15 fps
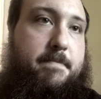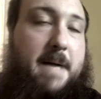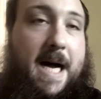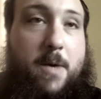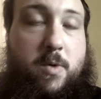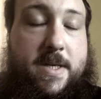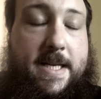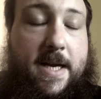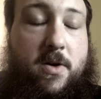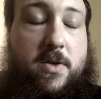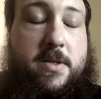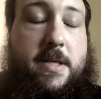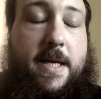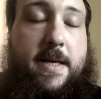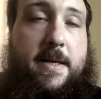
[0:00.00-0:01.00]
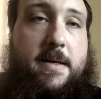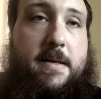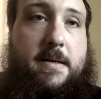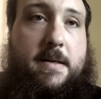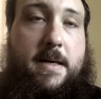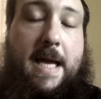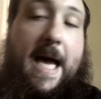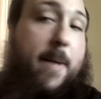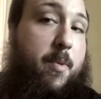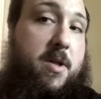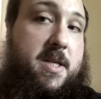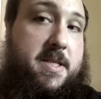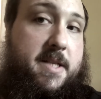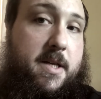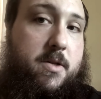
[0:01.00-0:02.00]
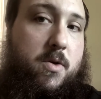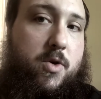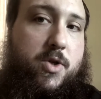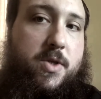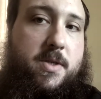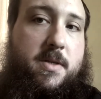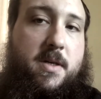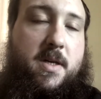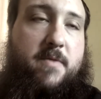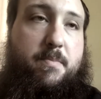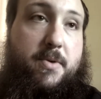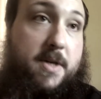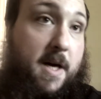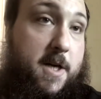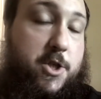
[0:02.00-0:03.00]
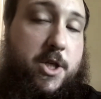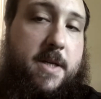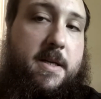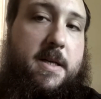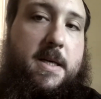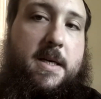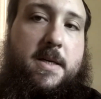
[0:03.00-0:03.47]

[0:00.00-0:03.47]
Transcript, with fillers: I would dare say a capitalistic notion of production.